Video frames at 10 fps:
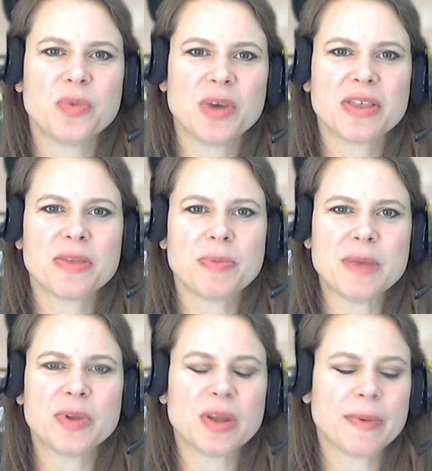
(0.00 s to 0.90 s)
with
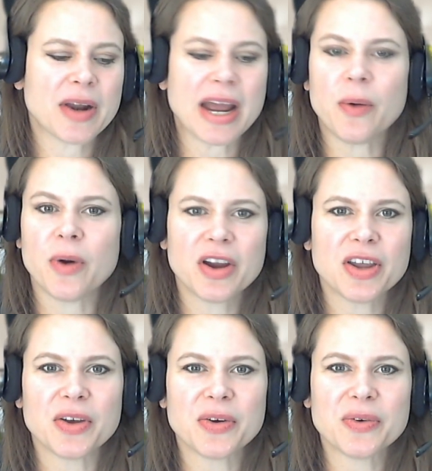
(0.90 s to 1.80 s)
people about how are
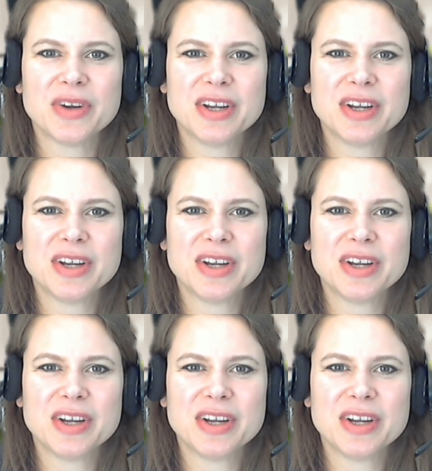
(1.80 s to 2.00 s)
you?